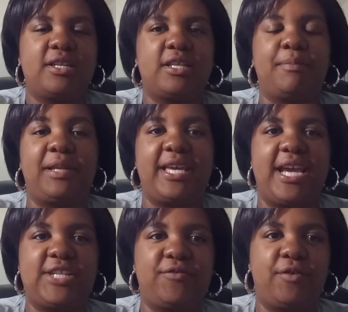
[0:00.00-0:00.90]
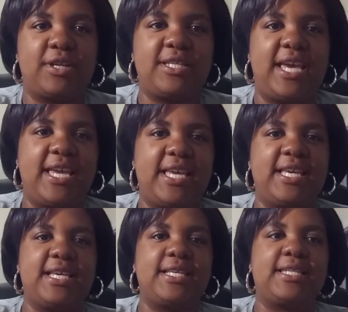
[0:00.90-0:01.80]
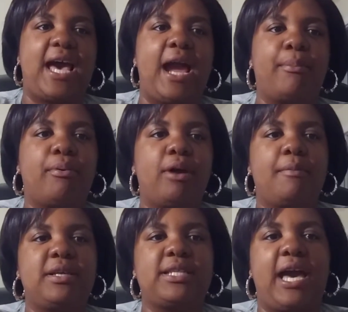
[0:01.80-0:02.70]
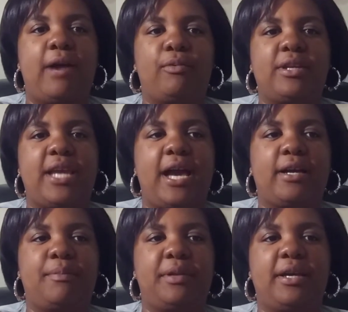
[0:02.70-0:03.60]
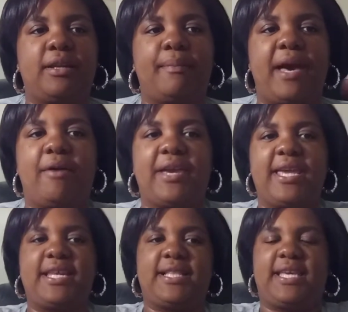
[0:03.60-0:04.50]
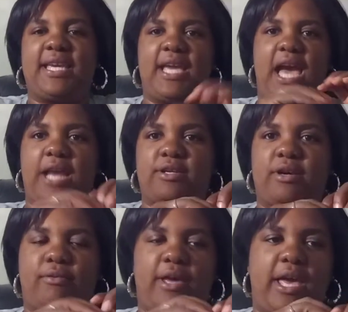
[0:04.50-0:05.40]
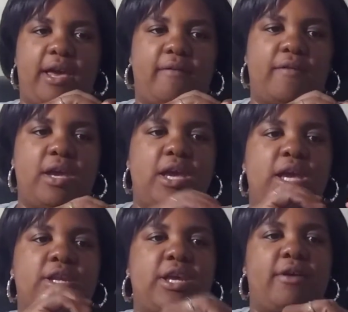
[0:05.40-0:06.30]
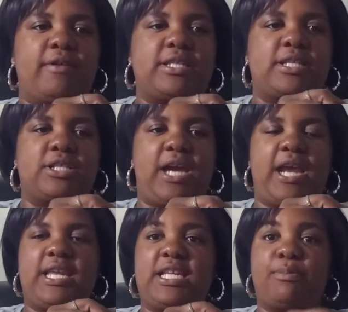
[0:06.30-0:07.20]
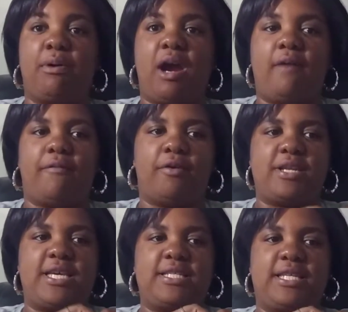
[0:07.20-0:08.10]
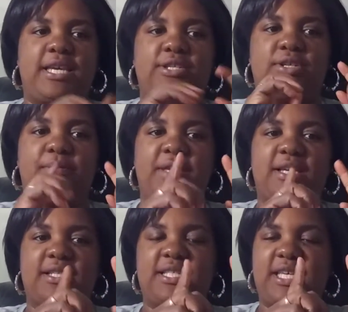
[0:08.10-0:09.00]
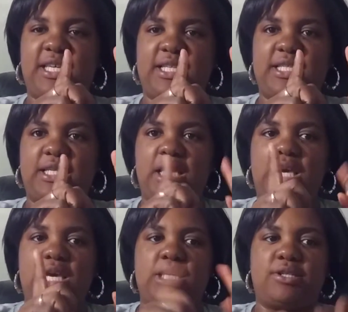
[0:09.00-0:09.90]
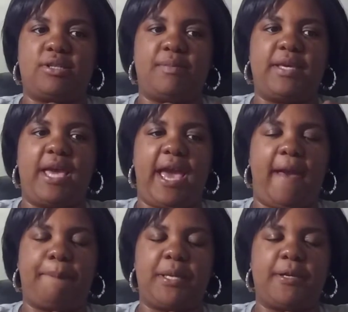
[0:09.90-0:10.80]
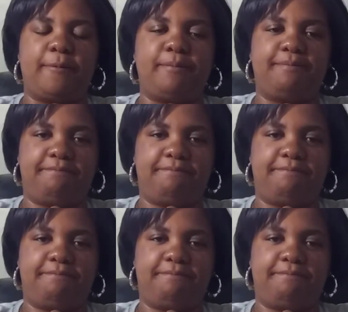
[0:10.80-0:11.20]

The pledge for today is, I promise I will not complain about anything I don't have. There is a Chinese proverb that states to be content is to be happy.